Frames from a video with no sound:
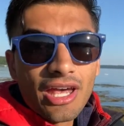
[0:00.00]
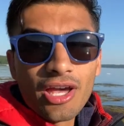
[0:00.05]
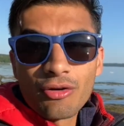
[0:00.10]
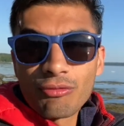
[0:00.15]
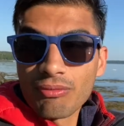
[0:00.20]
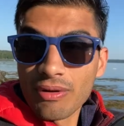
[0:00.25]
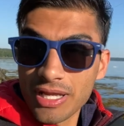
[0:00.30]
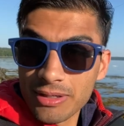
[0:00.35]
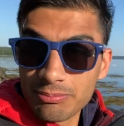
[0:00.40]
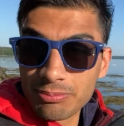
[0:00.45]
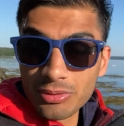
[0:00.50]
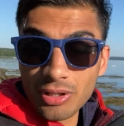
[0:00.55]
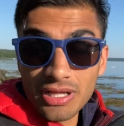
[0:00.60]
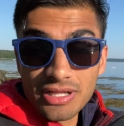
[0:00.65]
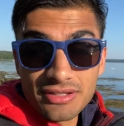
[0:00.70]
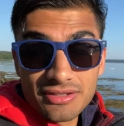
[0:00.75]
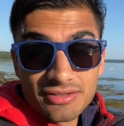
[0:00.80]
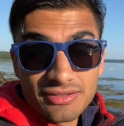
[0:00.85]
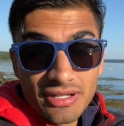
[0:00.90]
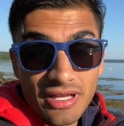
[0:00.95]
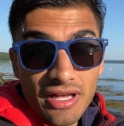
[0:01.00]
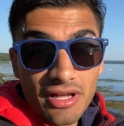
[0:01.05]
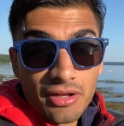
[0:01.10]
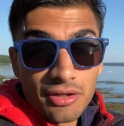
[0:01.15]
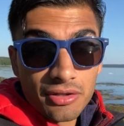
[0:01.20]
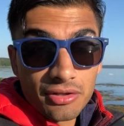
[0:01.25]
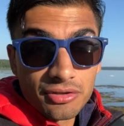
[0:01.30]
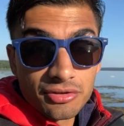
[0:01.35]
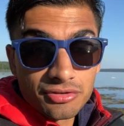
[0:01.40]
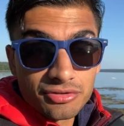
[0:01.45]
red blood
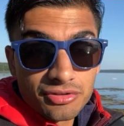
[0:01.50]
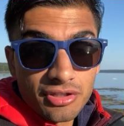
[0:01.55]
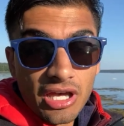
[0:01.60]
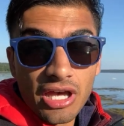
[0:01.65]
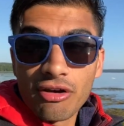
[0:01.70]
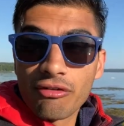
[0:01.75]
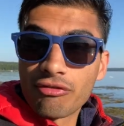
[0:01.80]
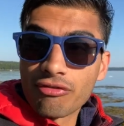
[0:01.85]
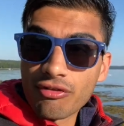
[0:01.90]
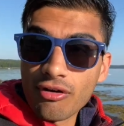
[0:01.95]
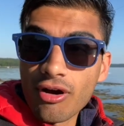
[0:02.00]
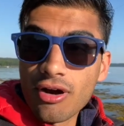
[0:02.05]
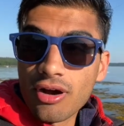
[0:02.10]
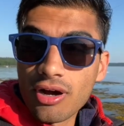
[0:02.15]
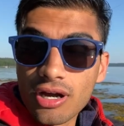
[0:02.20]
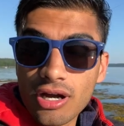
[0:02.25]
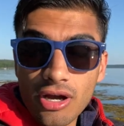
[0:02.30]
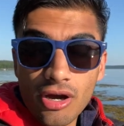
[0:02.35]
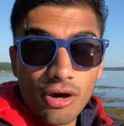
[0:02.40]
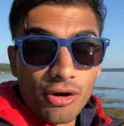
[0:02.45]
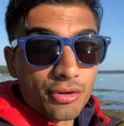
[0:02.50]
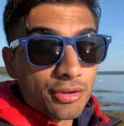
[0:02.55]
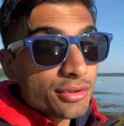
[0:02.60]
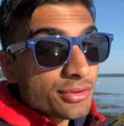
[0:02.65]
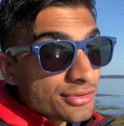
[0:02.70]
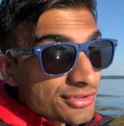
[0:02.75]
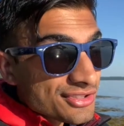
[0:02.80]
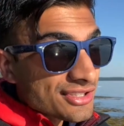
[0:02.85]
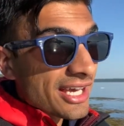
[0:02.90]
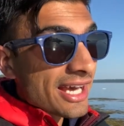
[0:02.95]
cells, frog
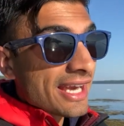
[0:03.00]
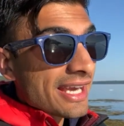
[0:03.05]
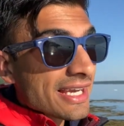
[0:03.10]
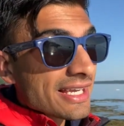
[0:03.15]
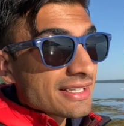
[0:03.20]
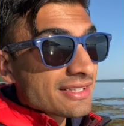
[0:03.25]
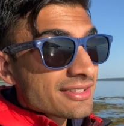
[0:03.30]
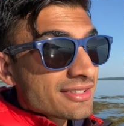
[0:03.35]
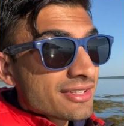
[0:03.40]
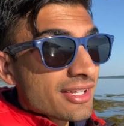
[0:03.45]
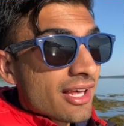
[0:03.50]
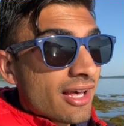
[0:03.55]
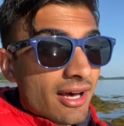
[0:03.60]
oocytes,